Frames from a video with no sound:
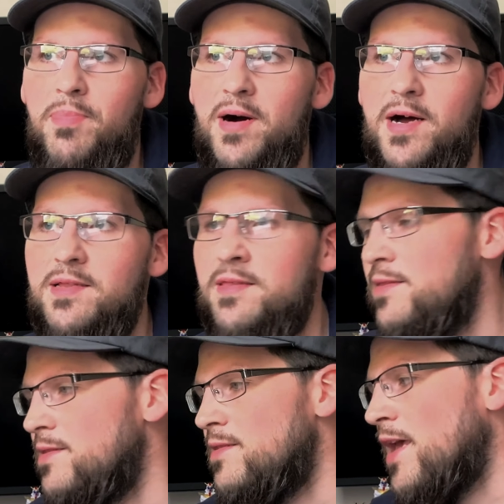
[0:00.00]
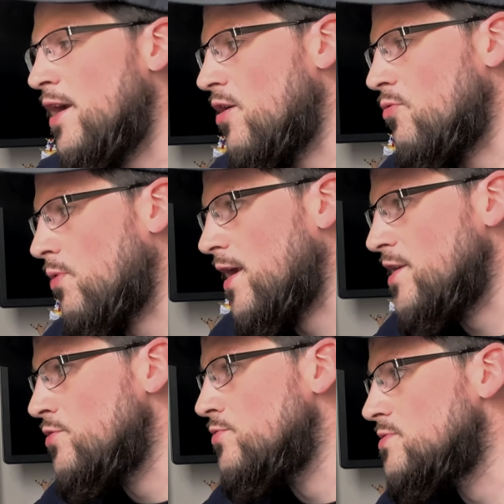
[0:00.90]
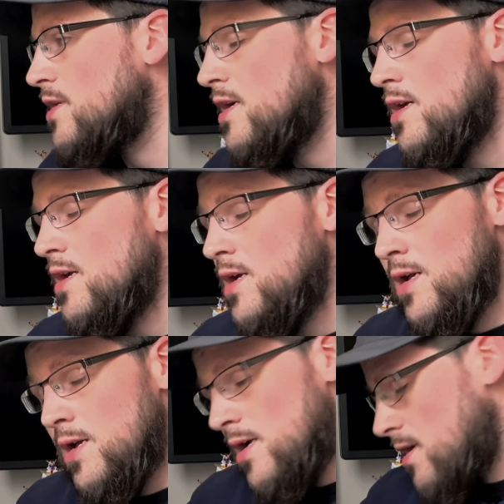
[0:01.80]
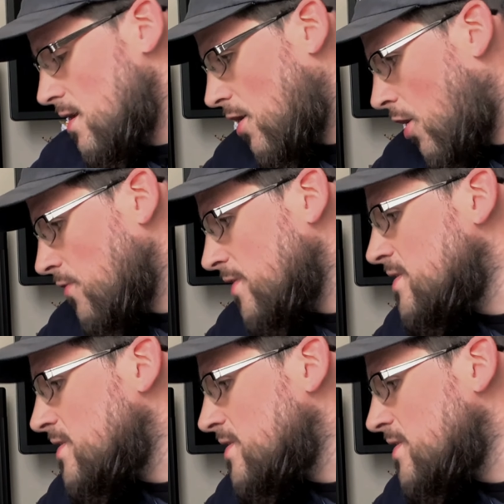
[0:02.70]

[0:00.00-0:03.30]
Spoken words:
but they are what I use all the